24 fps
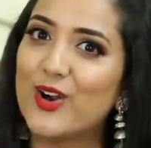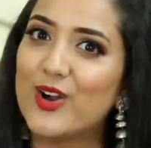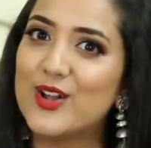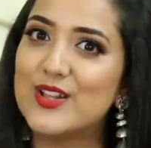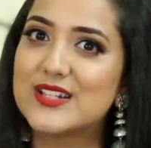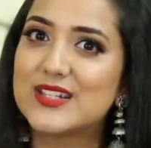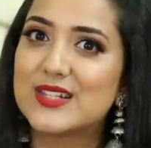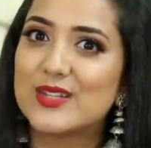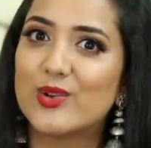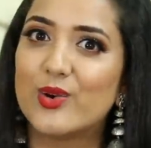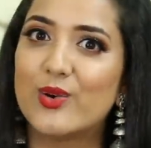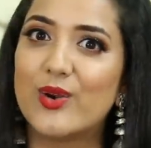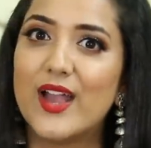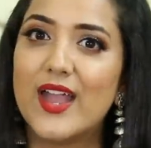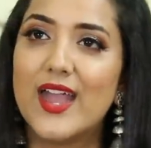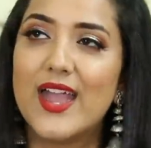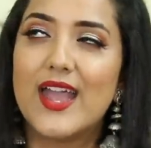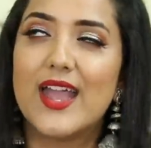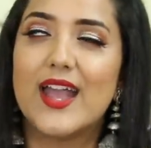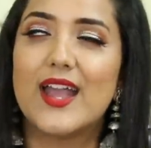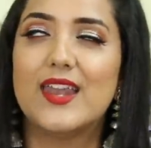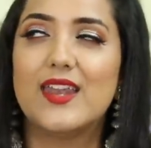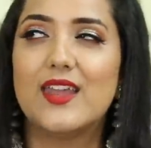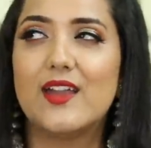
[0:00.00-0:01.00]
video also,
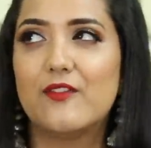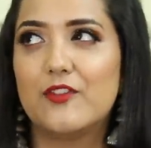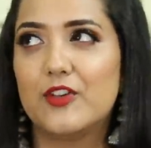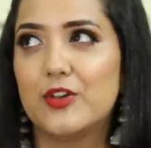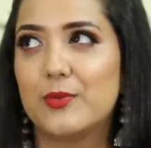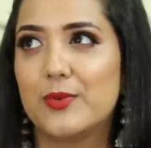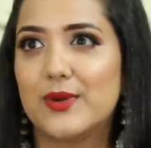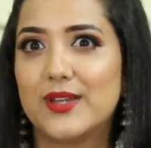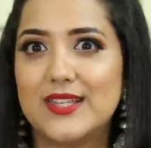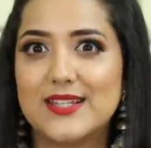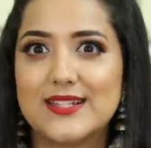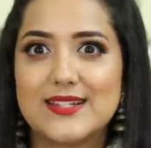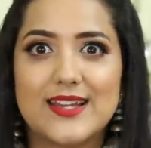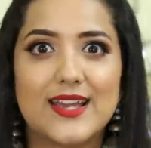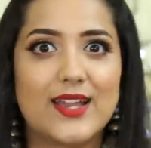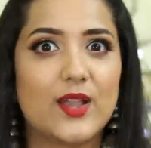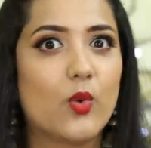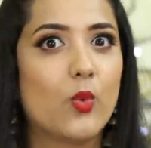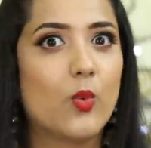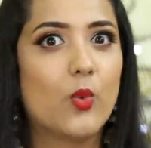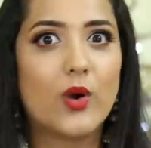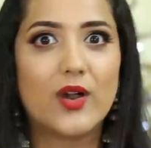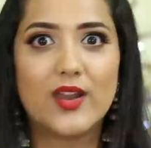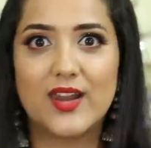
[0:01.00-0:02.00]
and everybody's
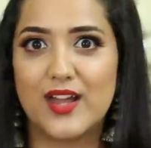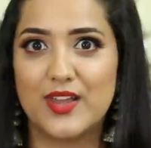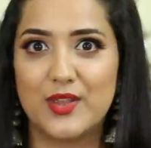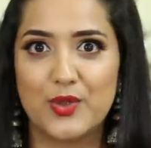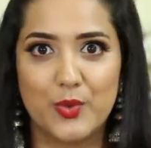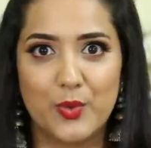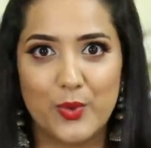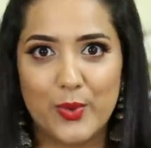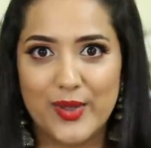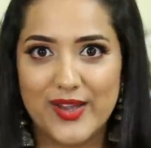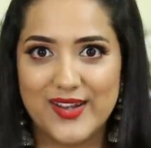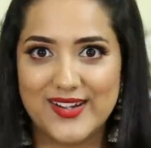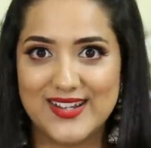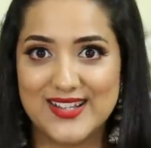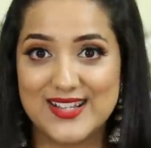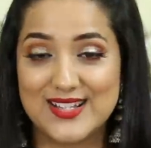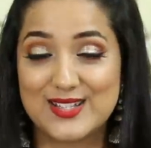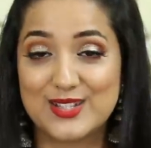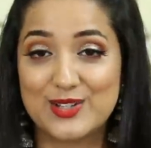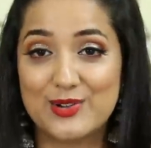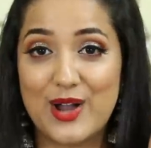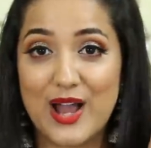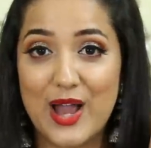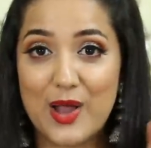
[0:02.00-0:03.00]
like, what are you
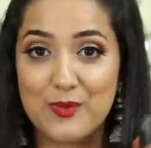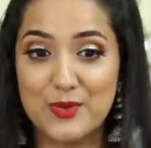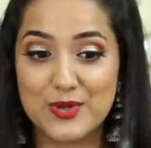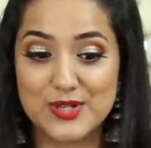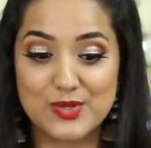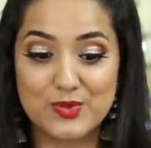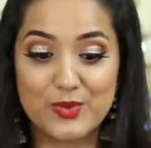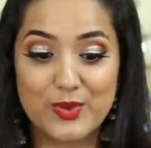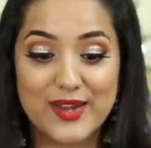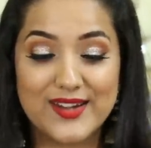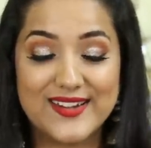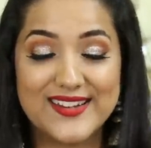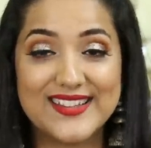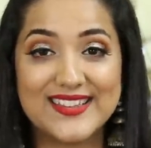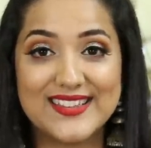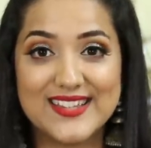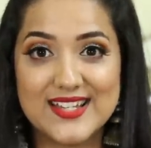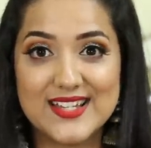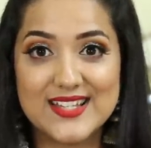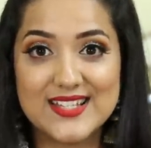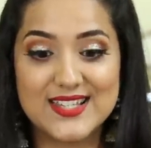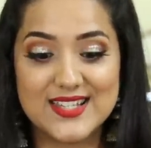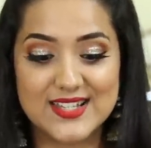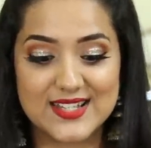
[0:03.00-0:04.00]
wearing? So I was
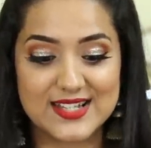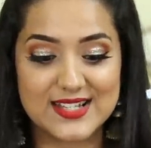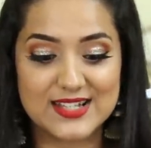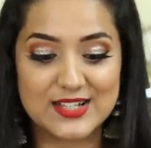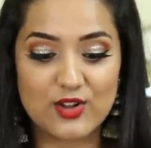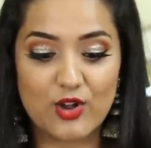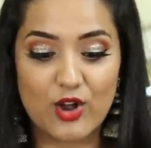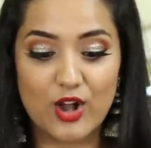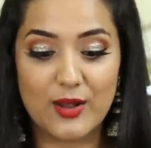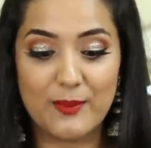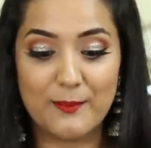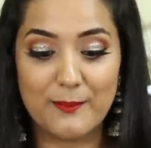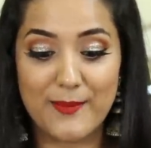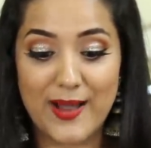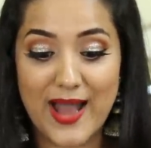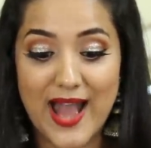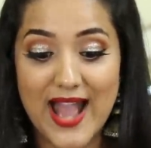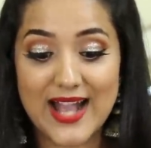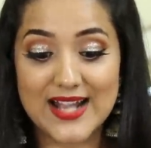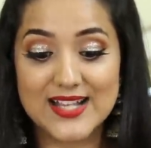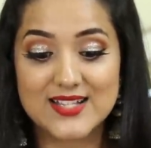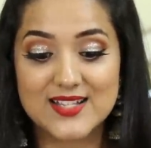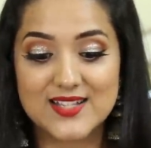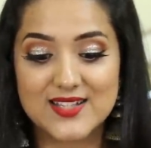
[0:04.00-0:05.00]
wearing this. This is called
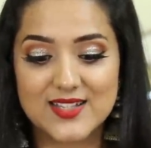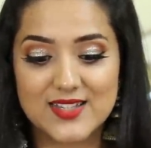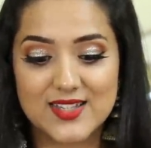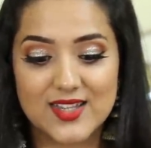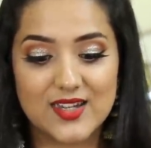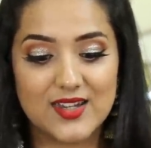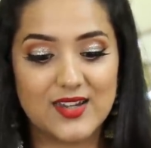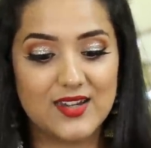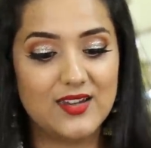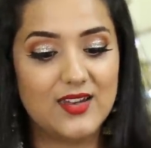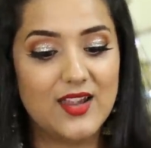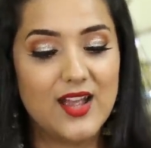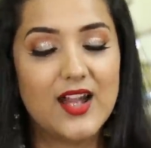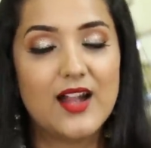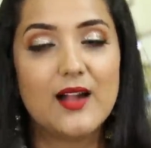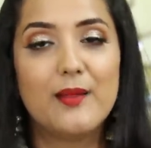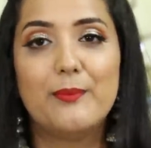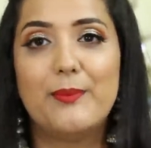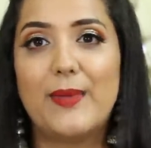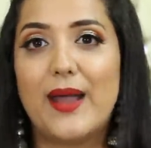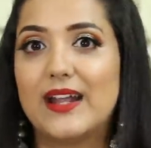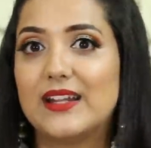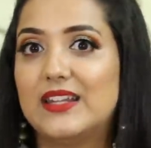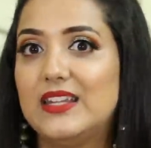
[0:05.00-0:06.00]
MAC Sin.
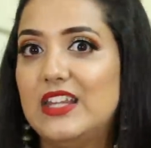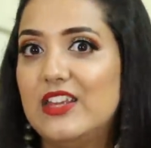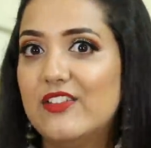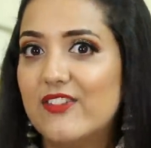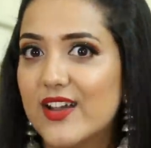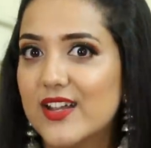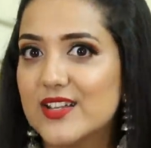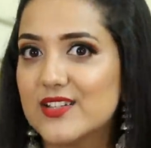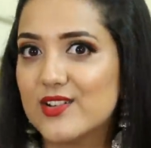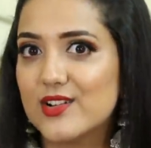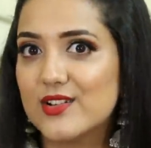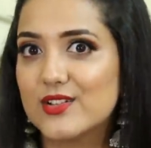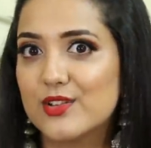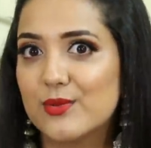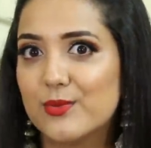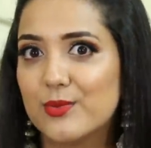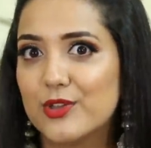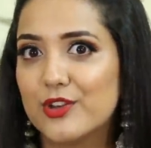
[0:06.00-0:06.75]
MAC Diva is